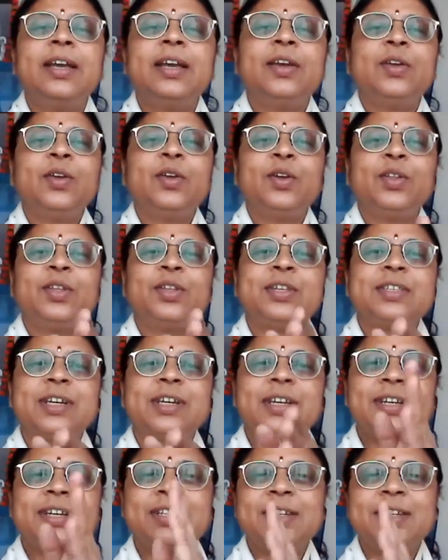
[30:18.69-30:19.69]
You know, there's a
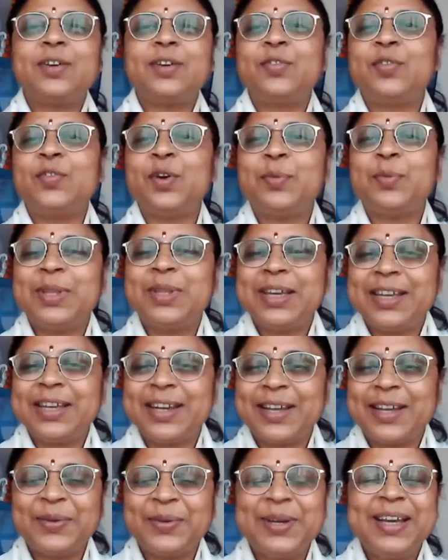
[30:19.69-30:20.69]
Krishna form there now.